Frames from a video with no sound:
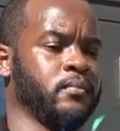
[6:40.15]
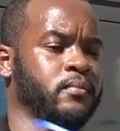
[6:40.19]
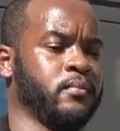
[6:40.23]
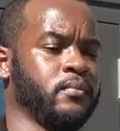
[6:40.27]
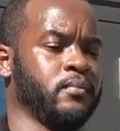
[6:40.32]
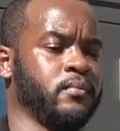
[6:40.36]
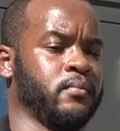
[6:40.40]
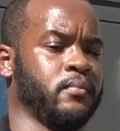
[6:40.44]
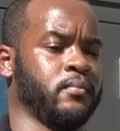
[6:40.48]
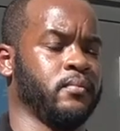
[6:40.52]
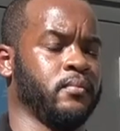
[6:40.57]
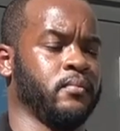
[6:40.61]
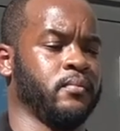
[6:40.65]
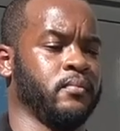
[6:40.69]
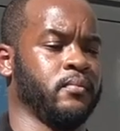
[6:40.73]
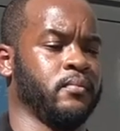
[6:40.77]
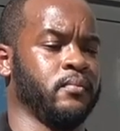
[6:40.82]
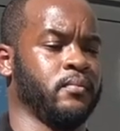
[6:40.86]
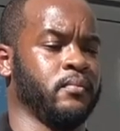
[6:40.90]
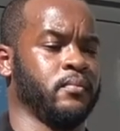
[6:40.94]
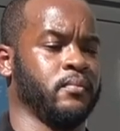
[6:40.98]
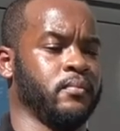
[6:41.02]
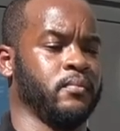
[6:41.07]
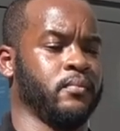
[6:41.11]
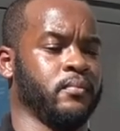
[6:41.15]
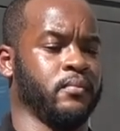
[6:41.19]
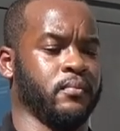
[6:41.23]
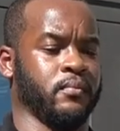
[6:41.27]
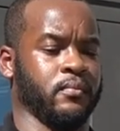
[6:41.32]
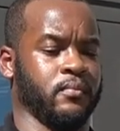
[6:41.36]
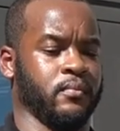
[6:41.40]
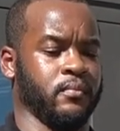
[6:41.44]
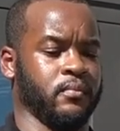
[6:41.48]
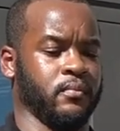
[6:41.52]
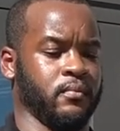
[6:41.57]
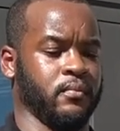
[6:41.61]

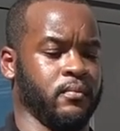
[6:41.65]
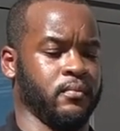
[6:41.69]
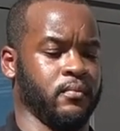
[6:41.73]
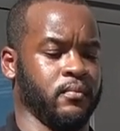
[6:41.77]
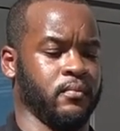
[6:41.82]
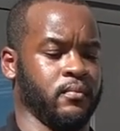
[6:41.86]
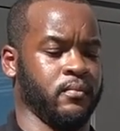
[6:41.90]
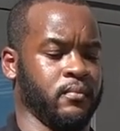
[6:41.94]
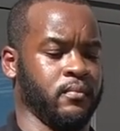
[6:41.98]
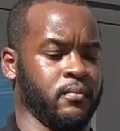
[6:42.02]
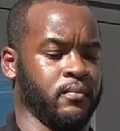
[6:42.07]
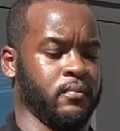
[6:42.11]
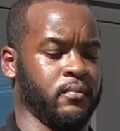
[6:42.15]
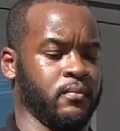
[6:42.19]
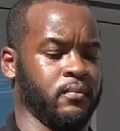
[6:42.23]
(silent)